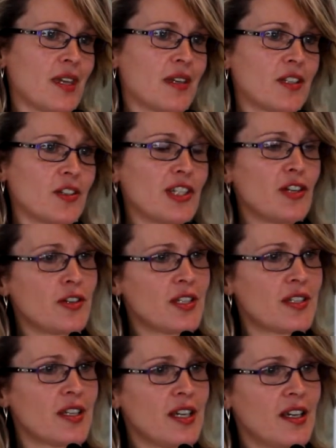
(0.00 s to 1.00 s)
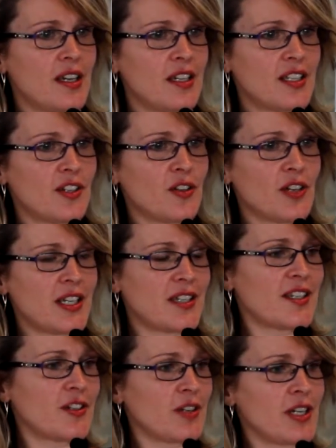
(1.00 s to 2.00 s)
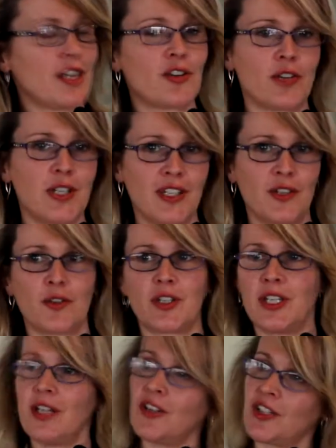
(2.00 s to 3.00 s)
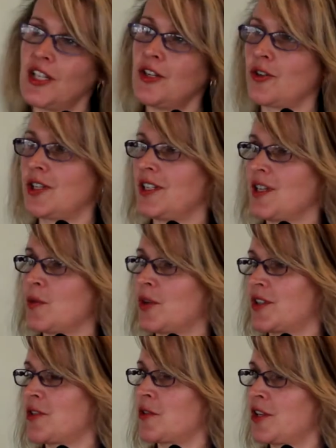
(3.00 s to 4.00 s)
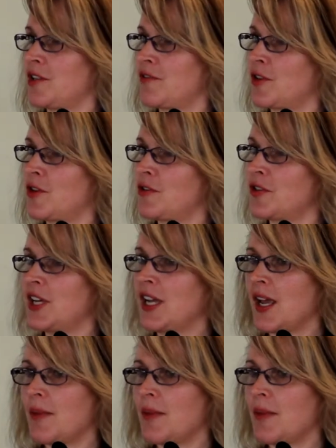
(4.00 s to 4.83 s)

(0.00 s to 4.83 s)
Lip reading: So as long as it's not necessarily increasing or decreasing what's already involved,